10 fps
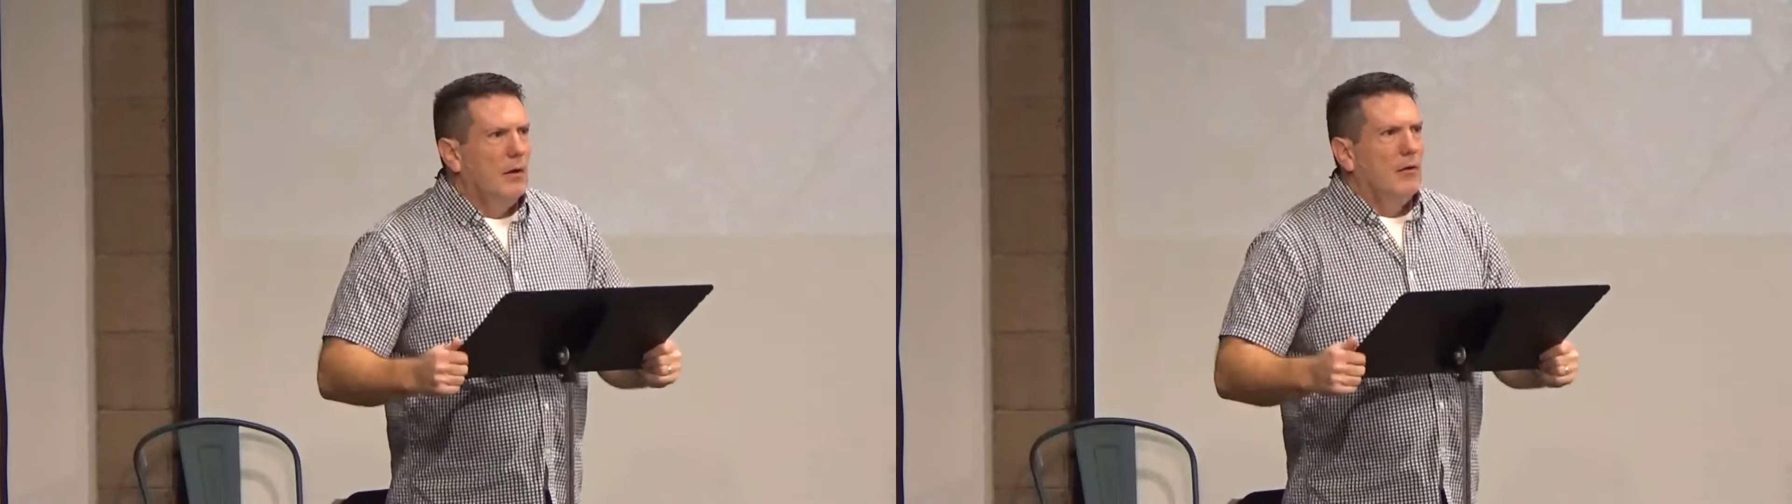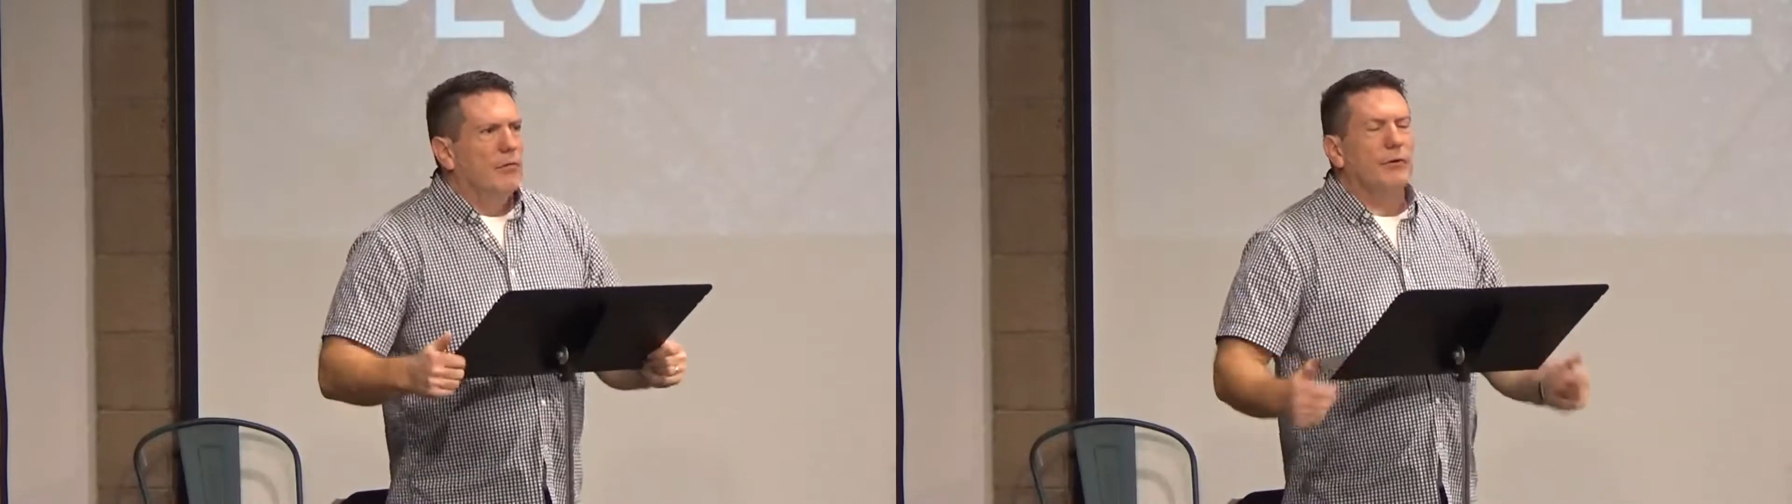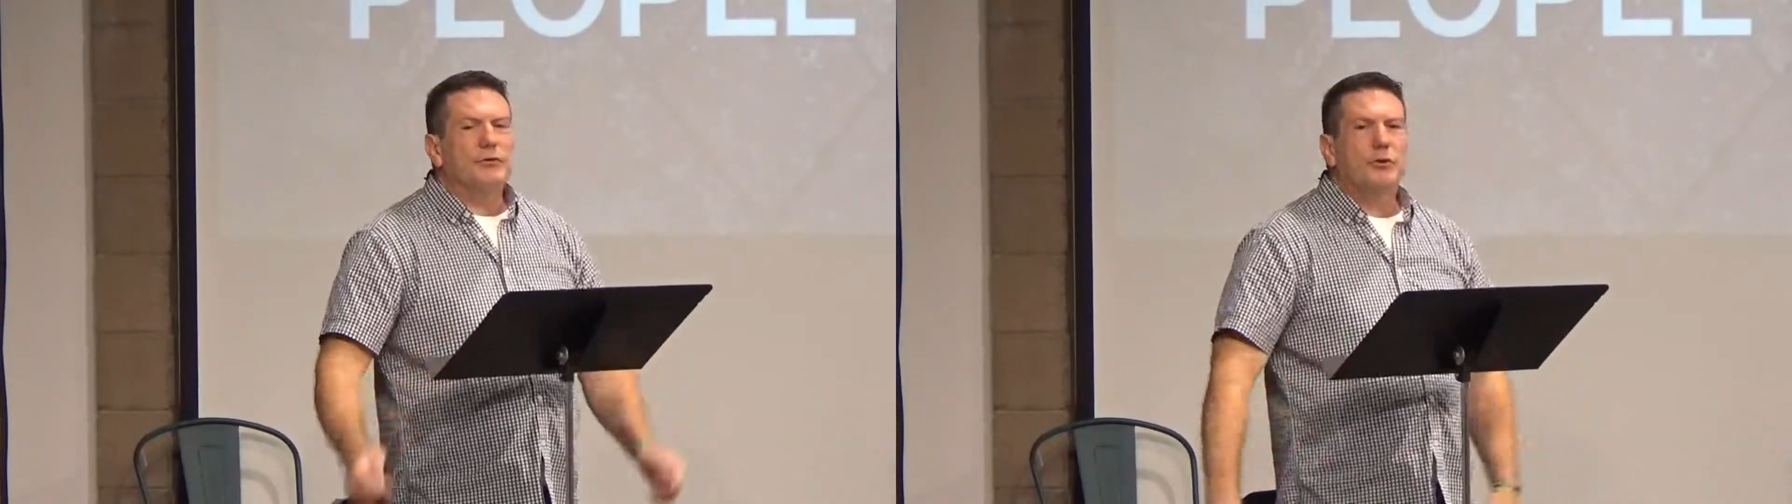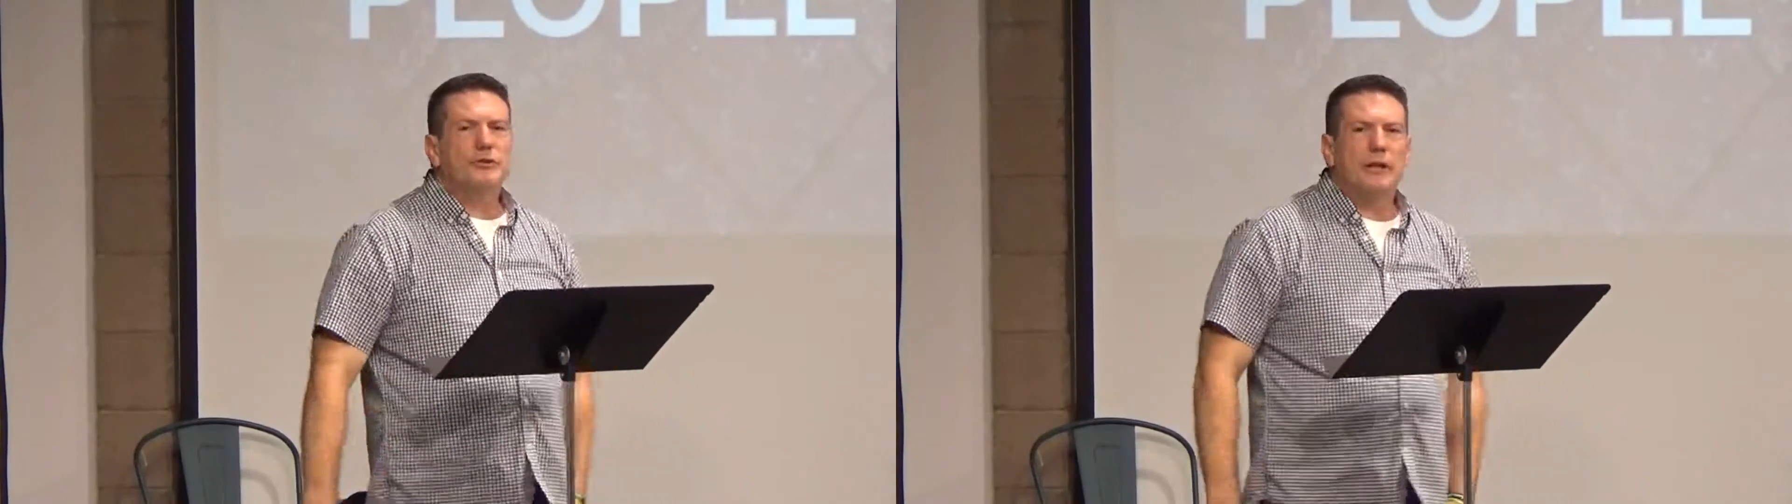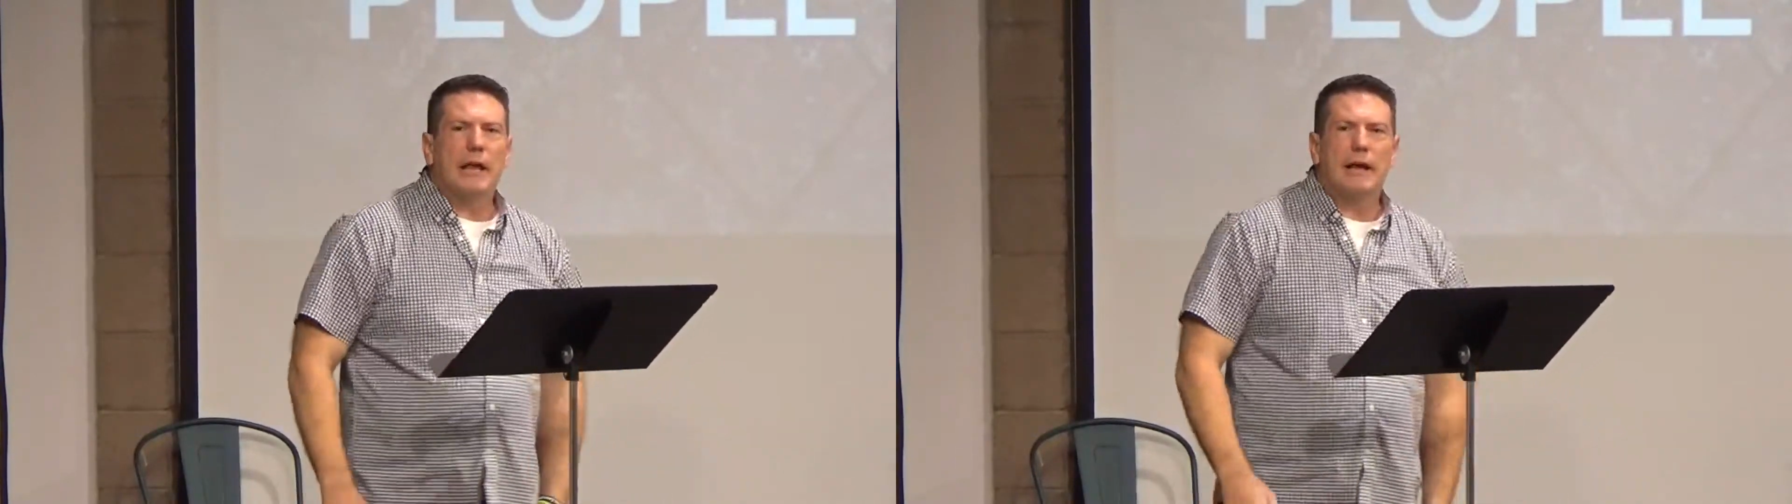Friends,
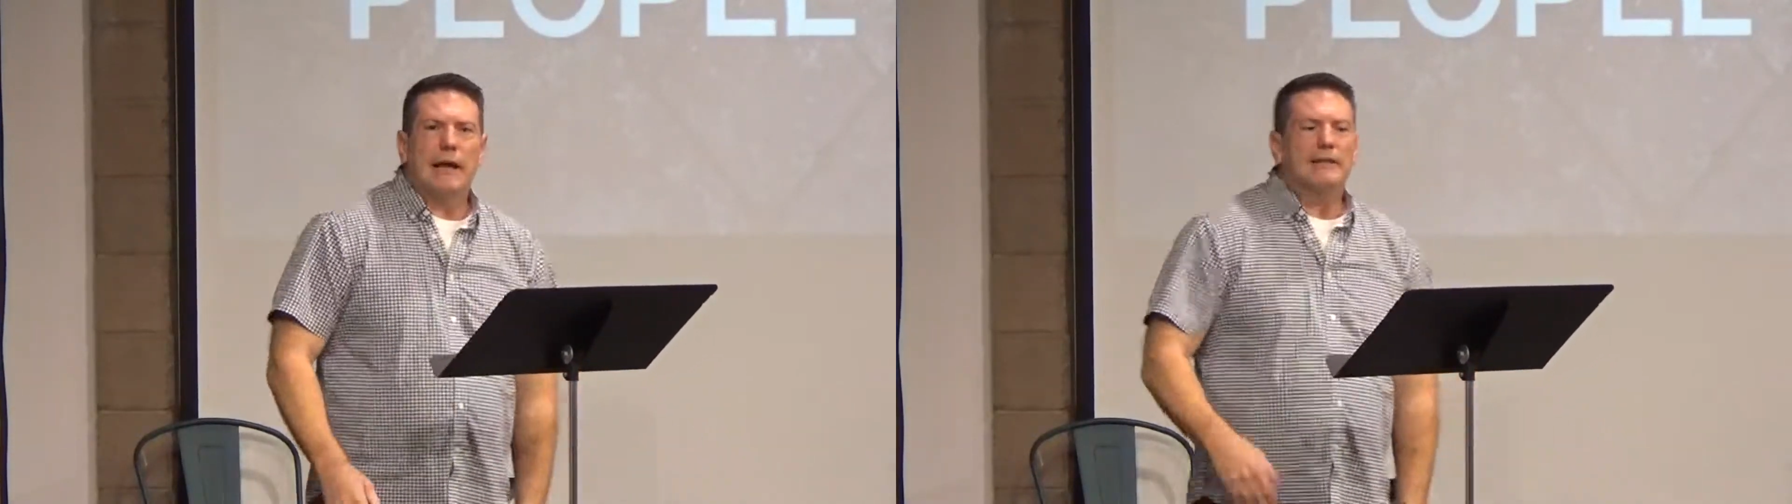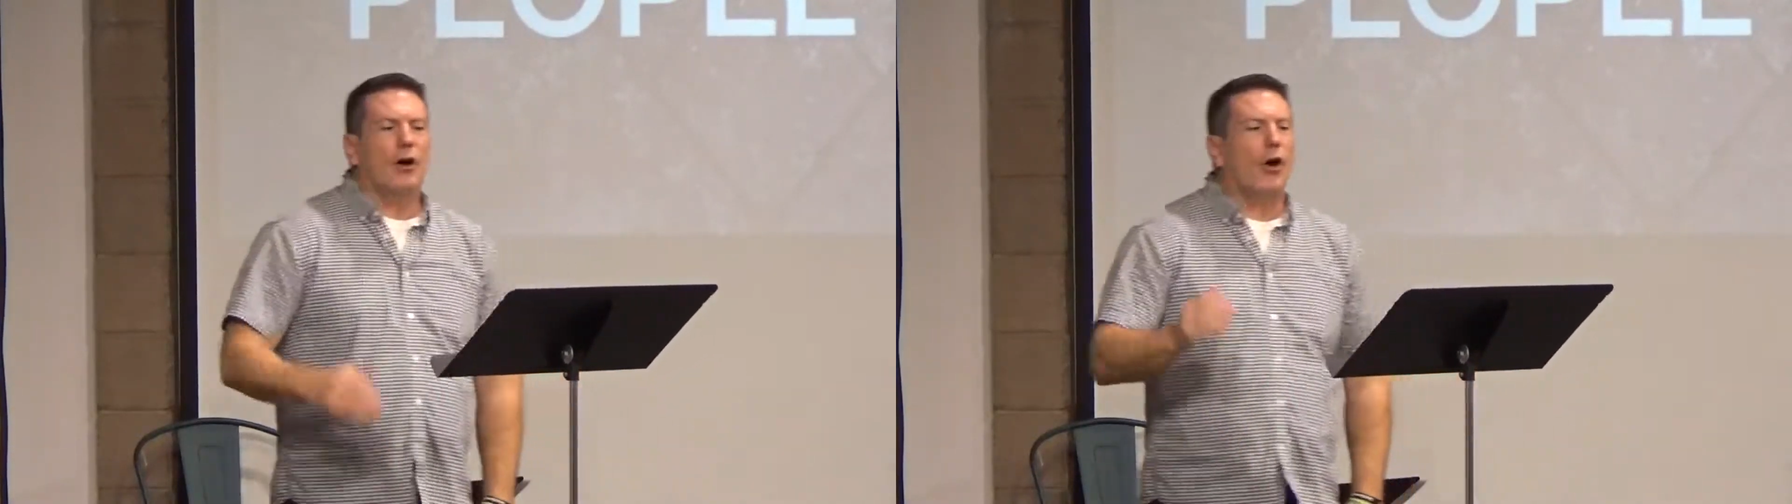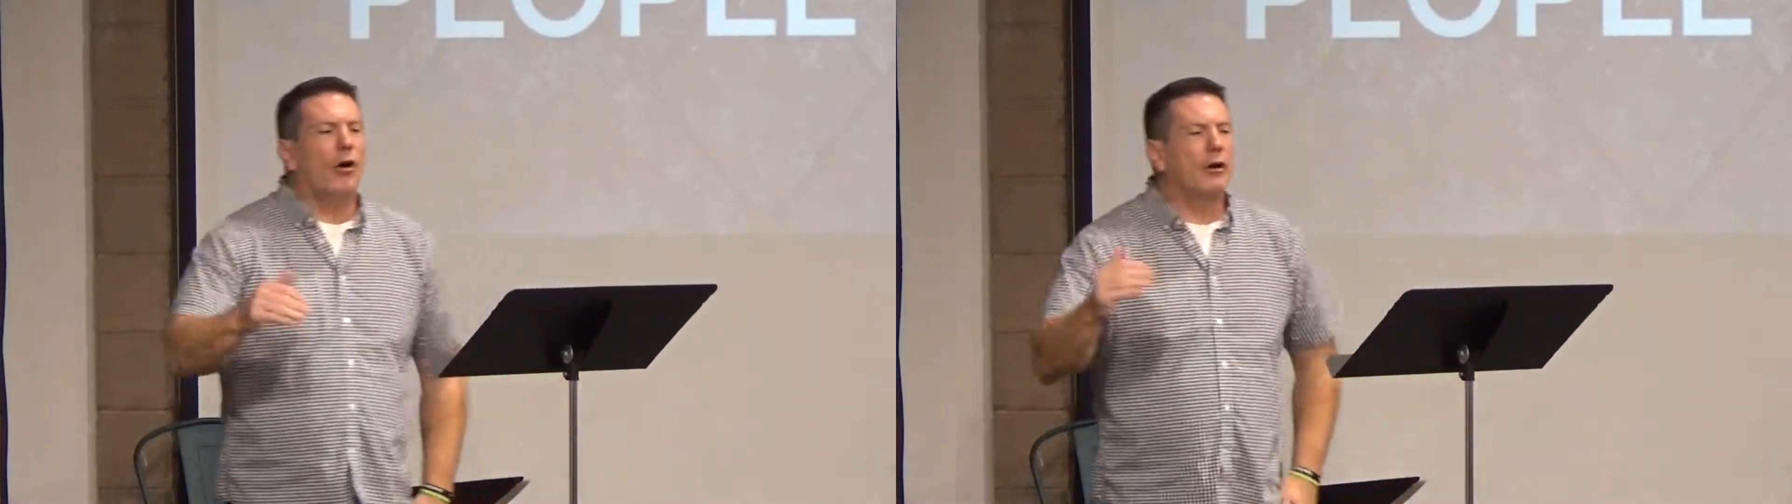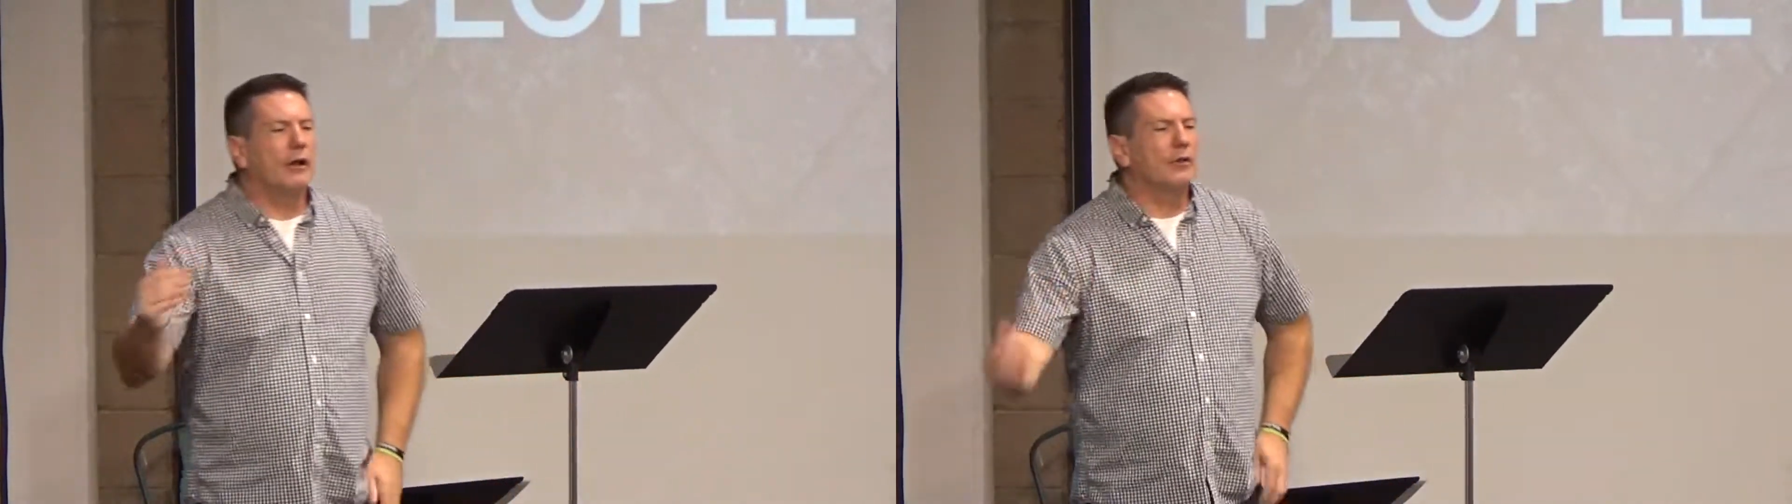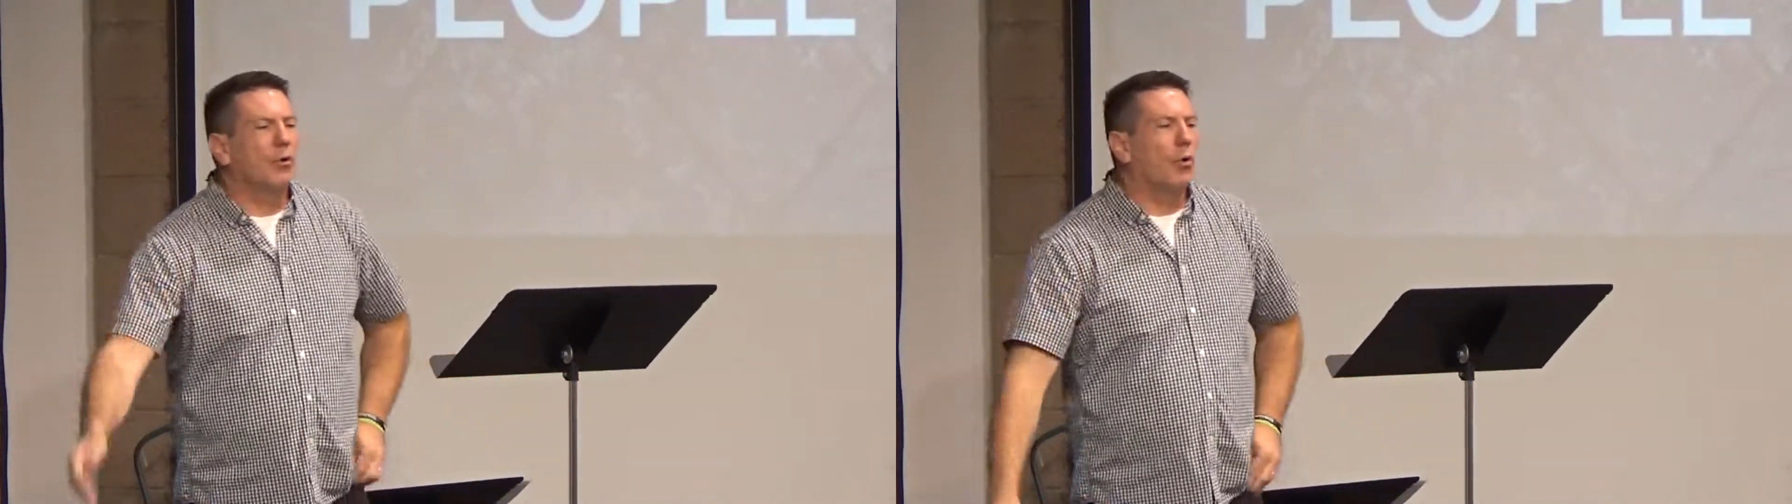Christianity at the heart
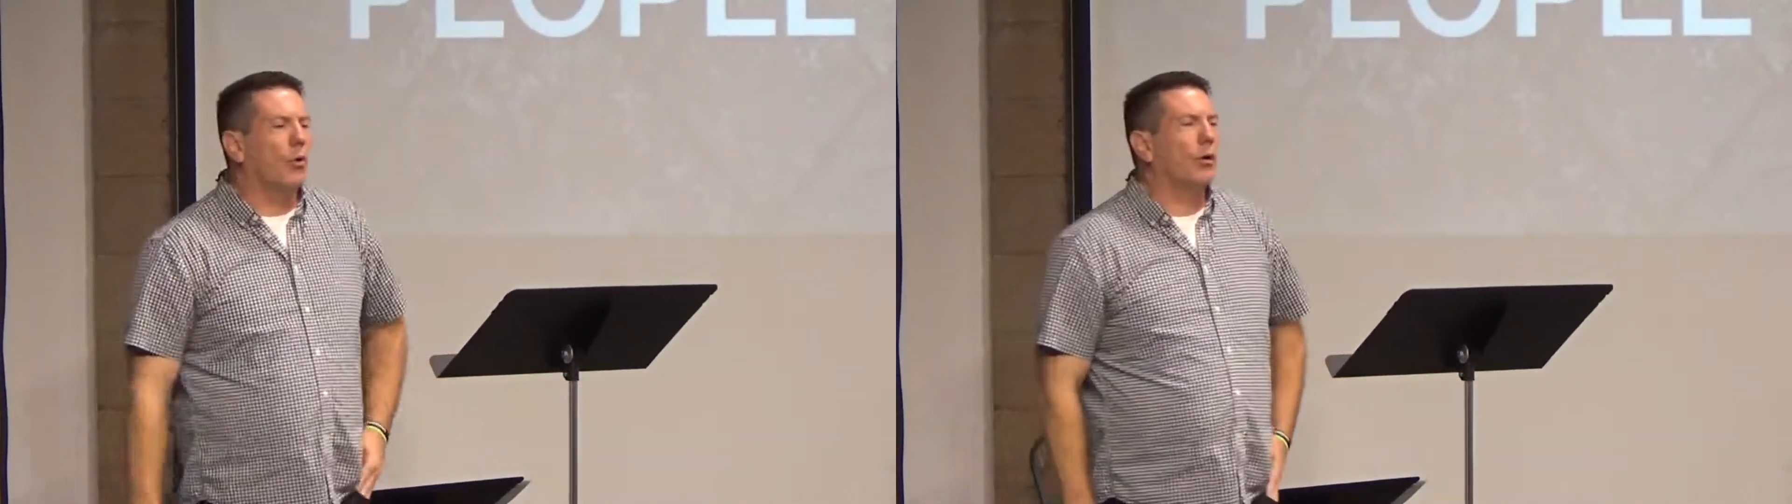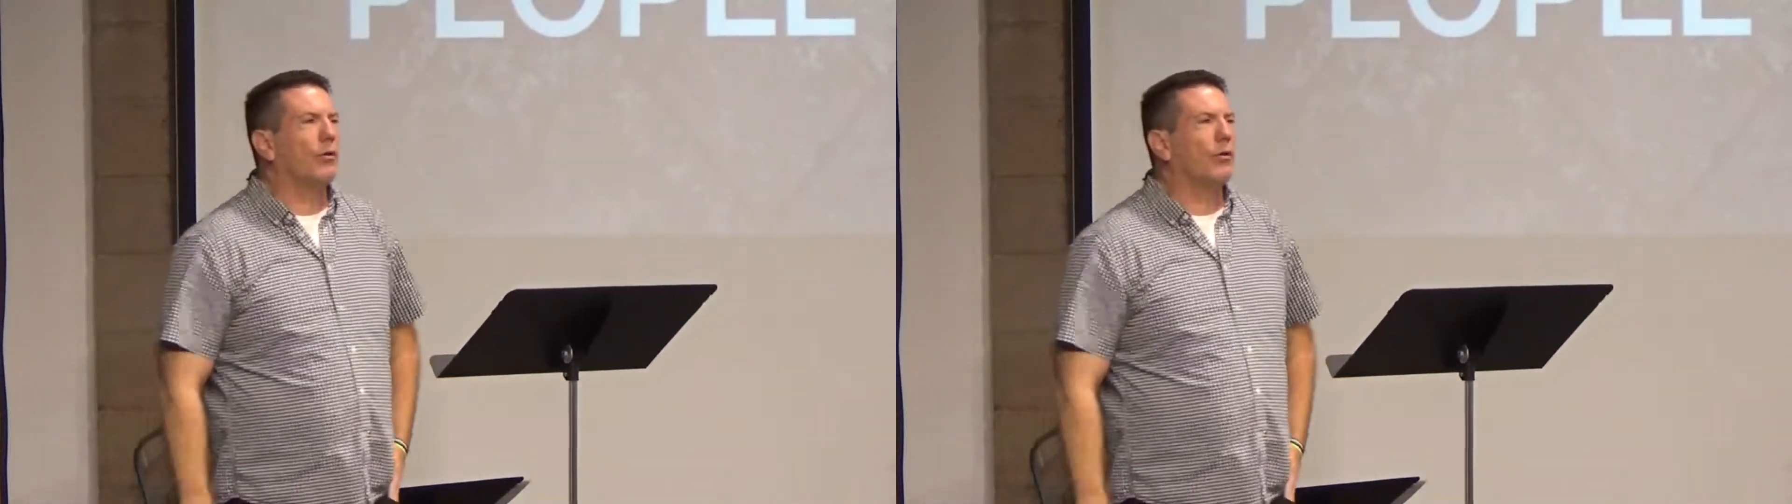and core,